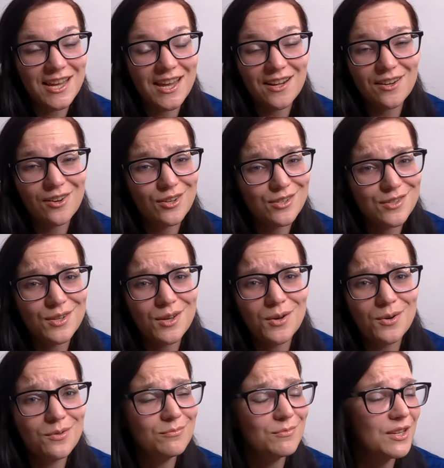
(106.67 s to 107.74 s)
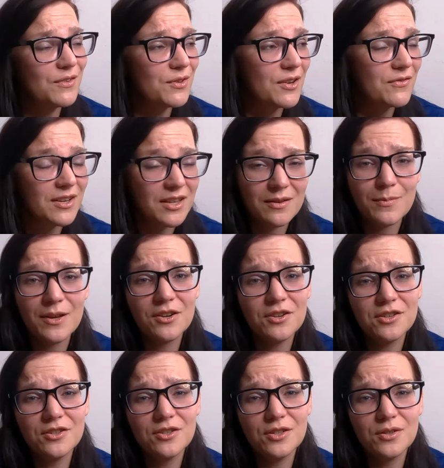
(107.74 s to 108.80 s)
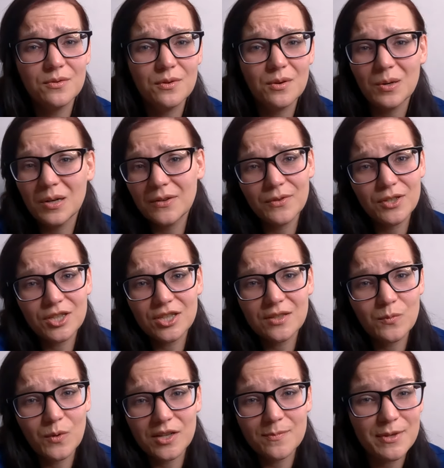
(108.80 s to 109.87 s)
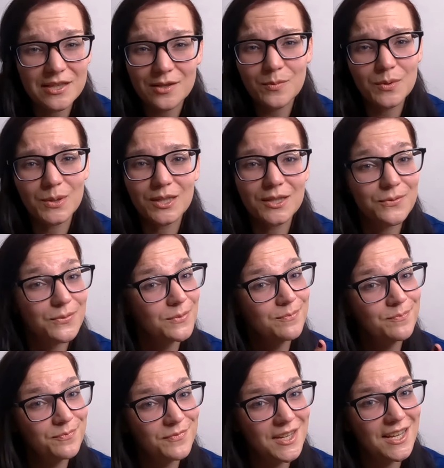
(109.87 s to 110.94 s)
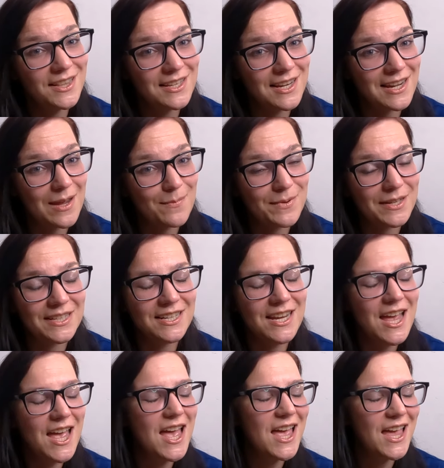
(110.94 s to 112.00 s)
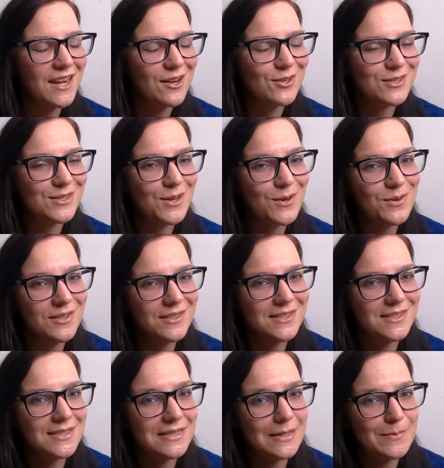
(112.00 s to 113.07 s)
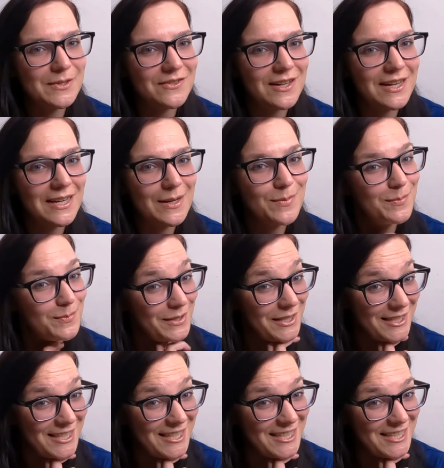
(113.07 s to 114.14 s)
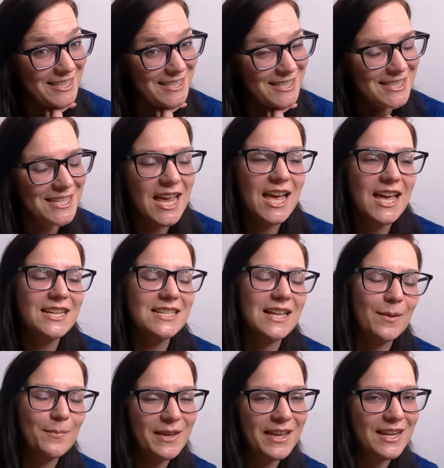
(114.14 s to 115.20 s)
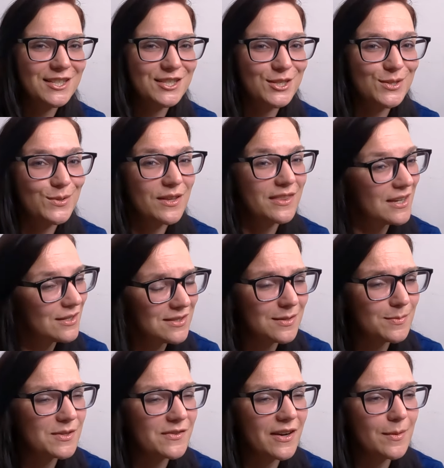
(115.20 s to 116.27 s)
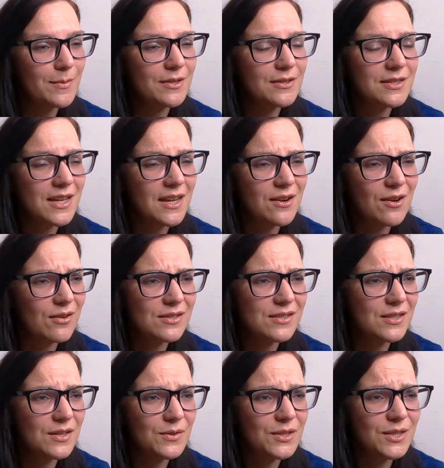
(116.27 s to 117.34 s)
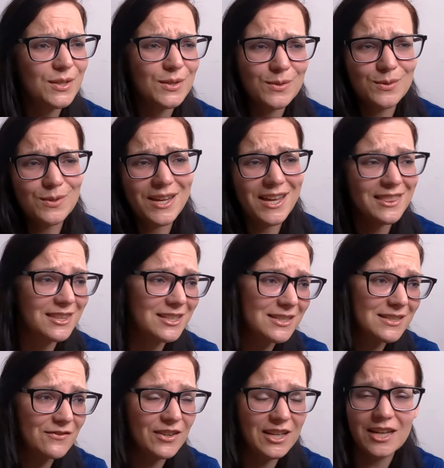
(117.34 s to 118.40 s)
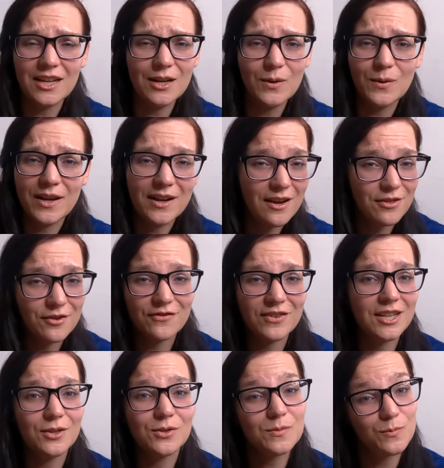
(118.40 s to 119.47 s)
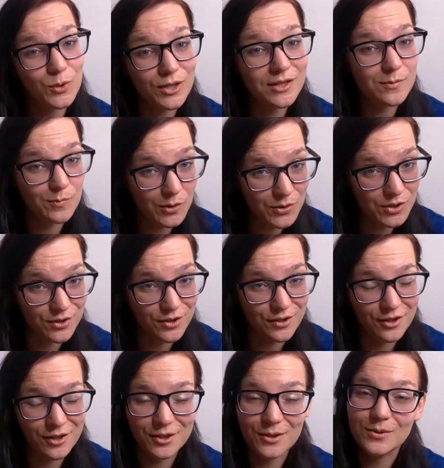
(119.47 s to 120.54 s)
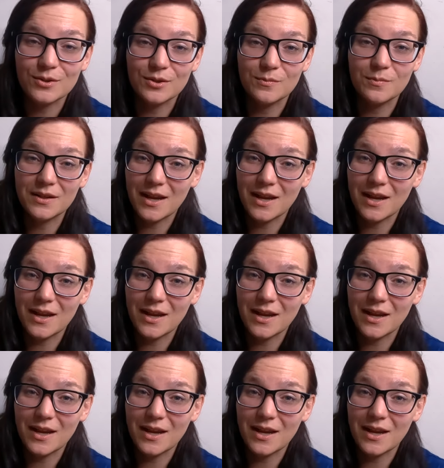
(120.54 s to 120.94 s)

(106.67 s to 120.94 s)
And also, if you have nothing better to do, or if you just want to be supportive, hit that like button, and also subscribe, please, to help me get to a thousand subscribers, and also to get this video and other videos more exposure on YouTube.